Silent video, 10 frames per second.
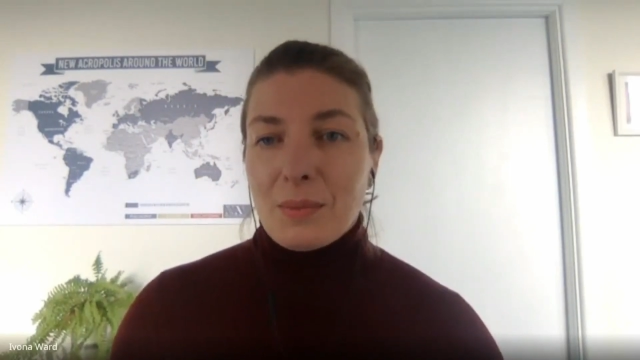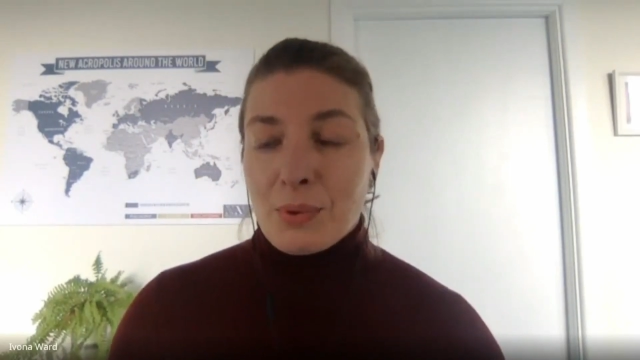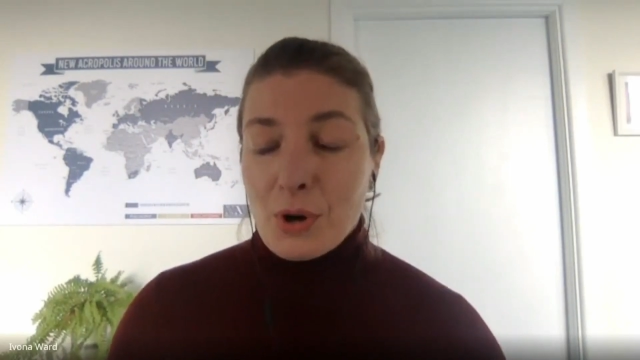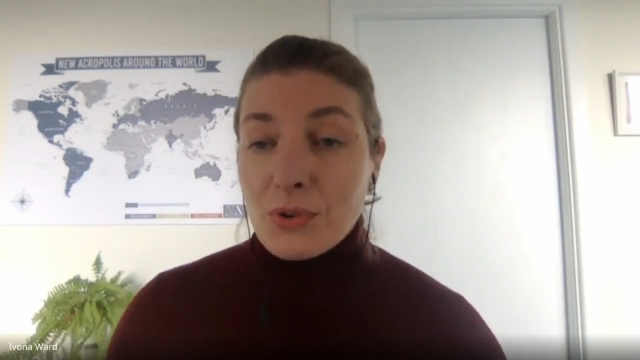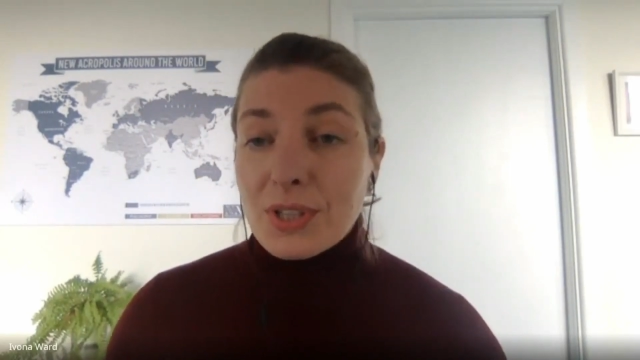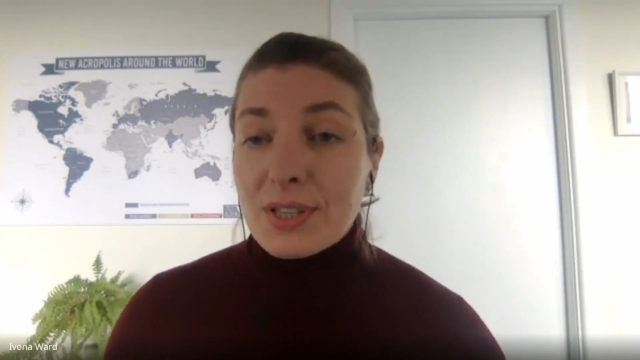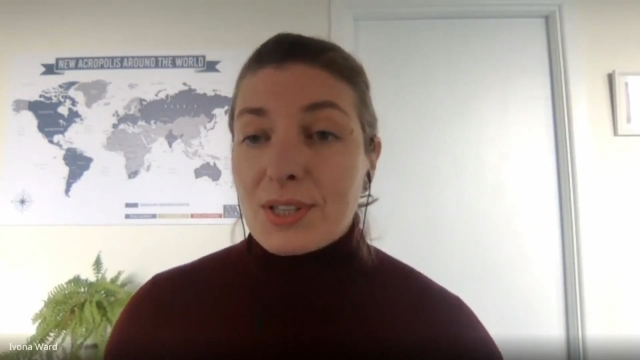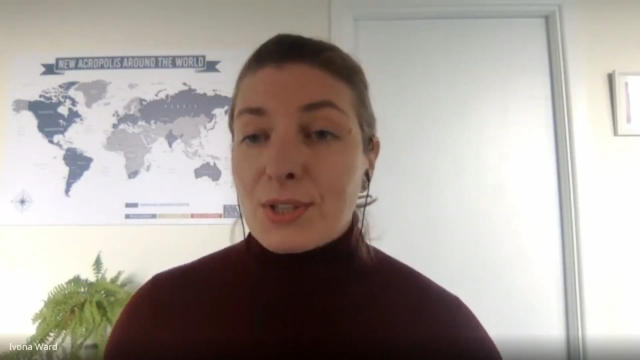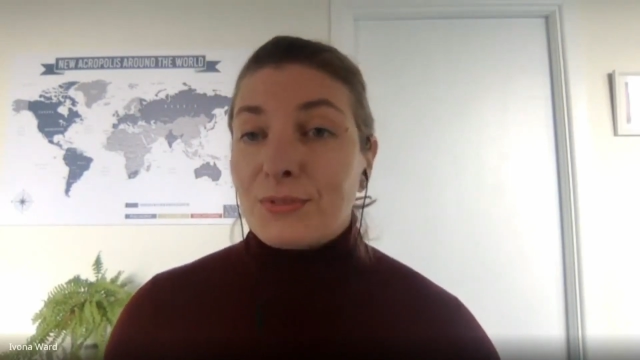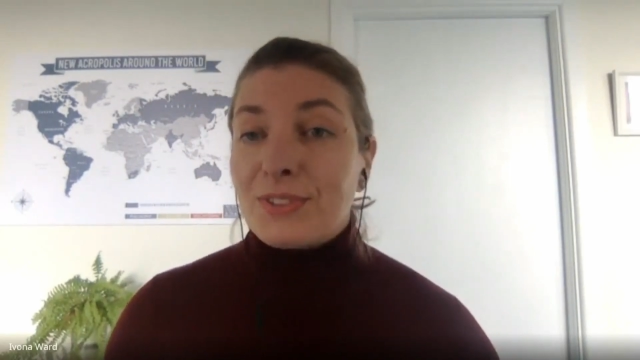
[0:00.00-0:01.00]

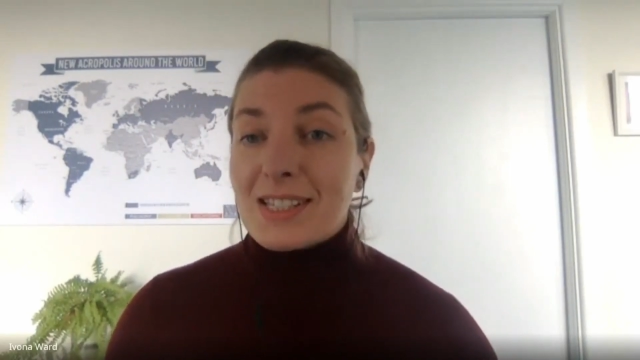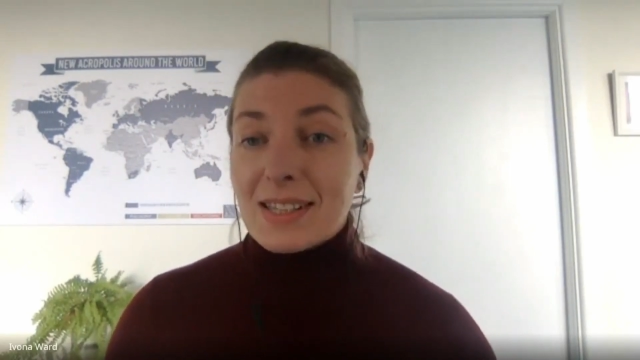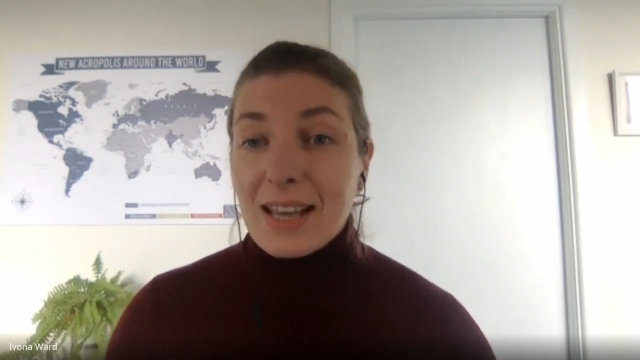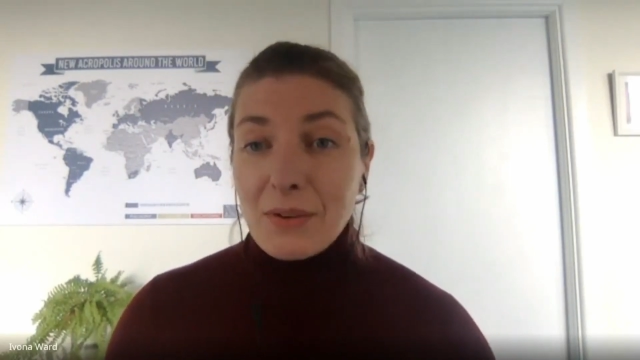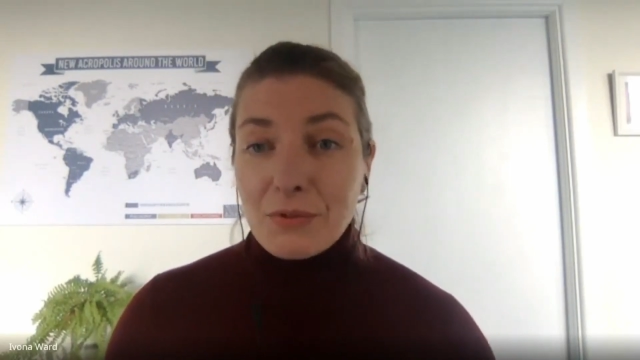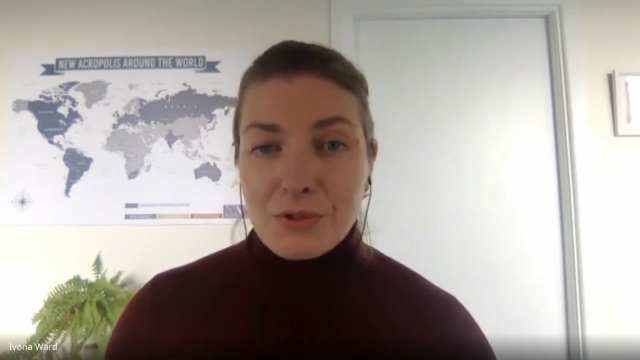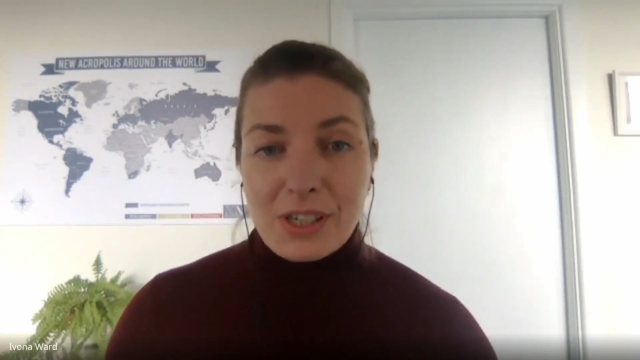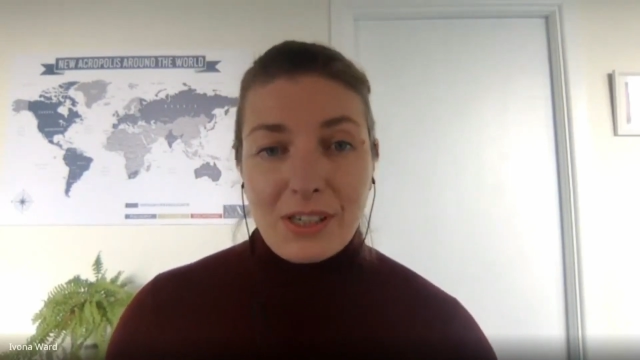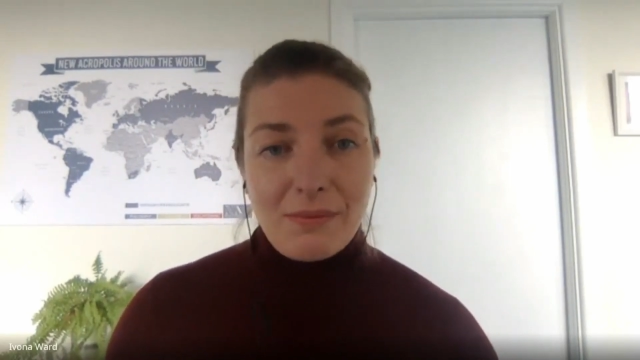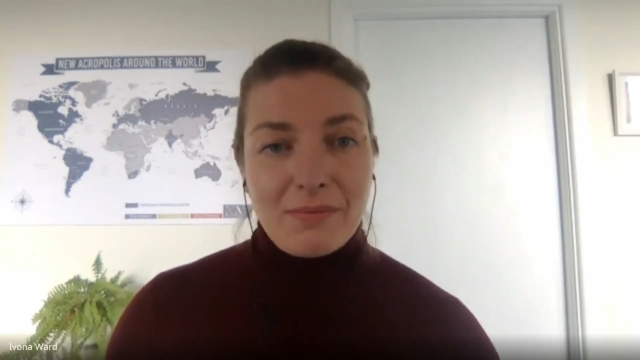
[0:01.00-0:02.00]
process of
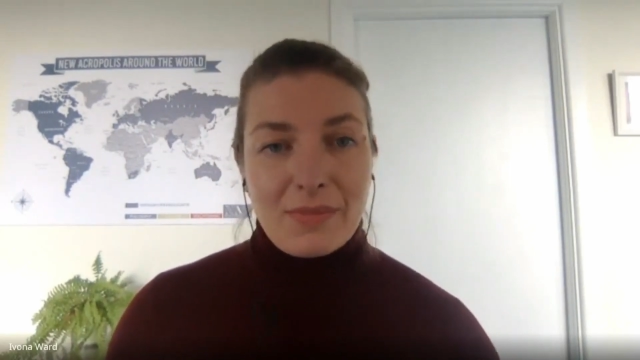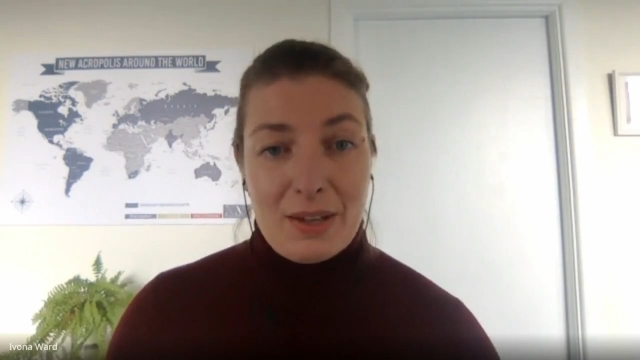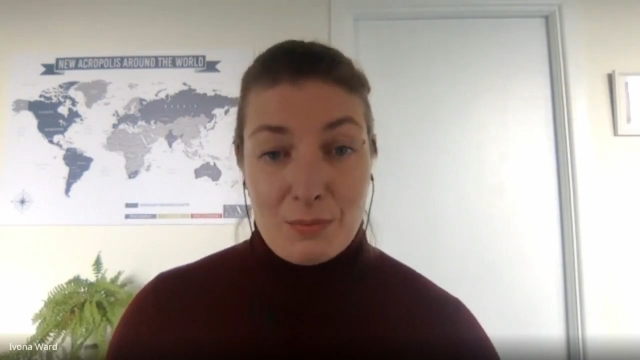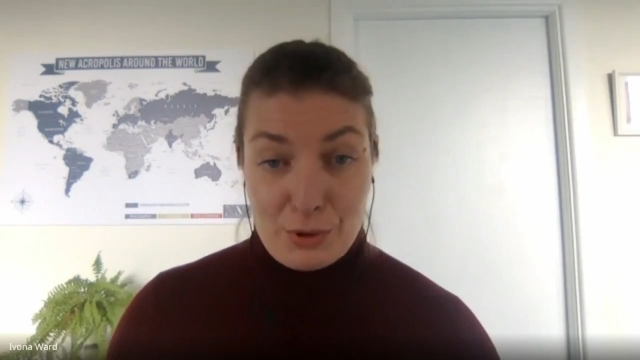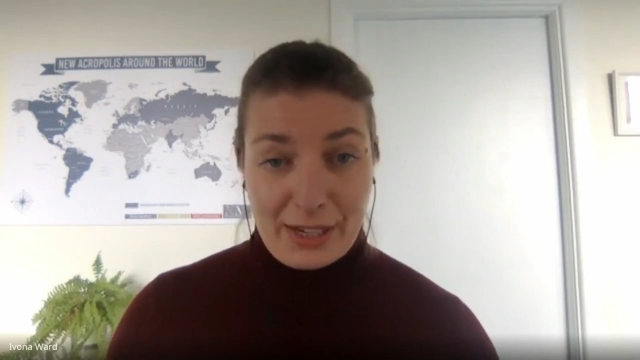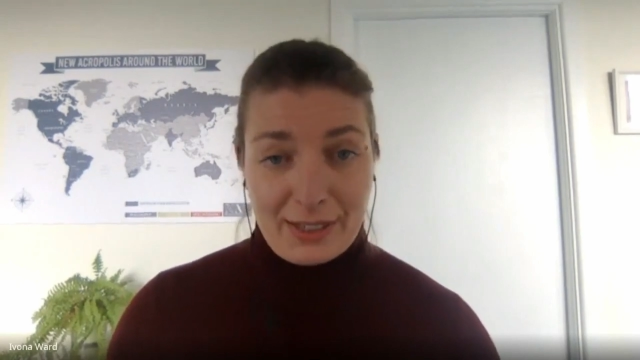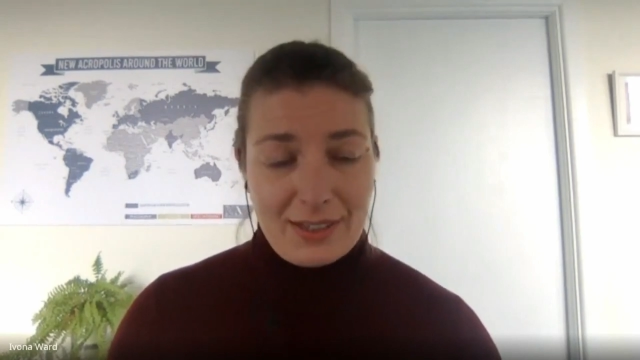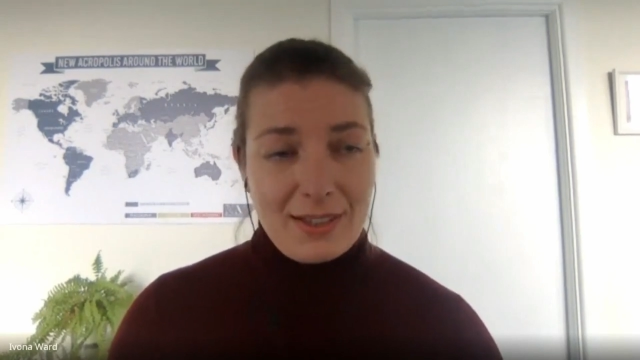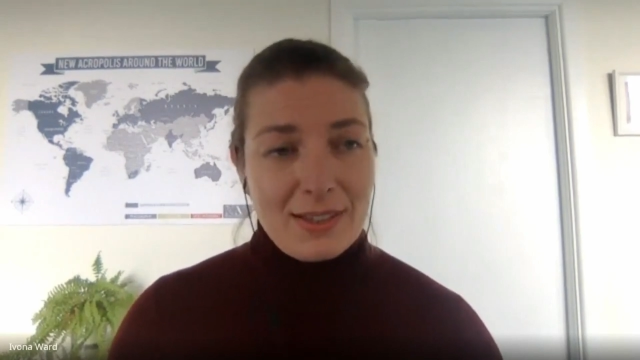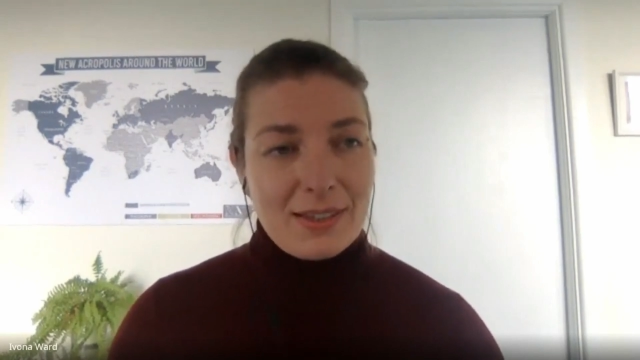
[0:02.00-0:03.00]
discovery and
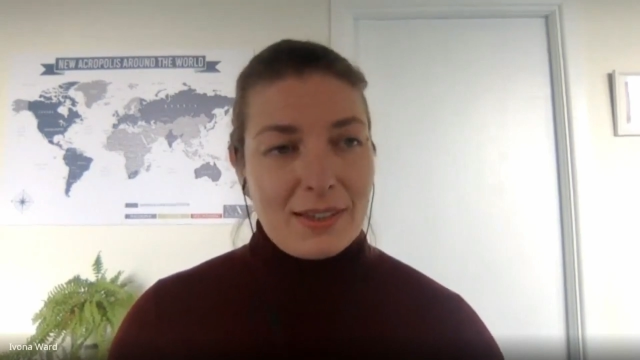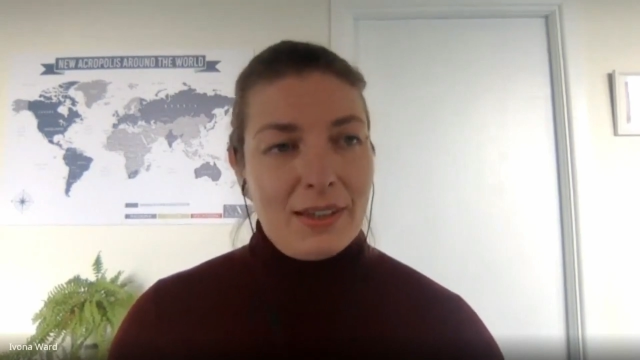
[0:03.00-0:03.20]
practice,